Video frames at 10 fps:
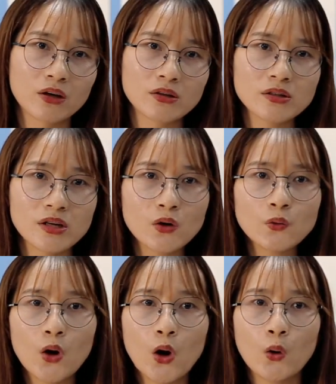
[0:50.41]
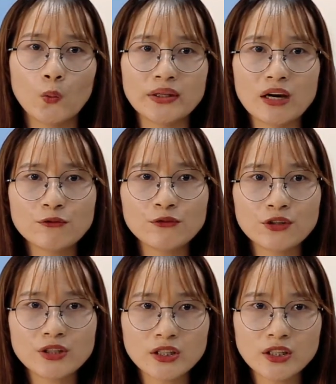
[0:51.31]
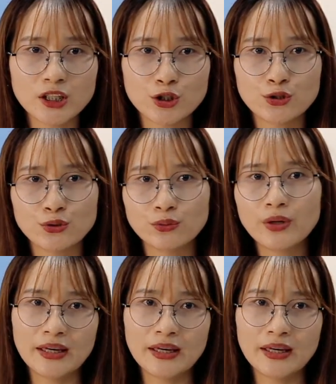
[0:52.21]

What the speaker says: So, without further ado,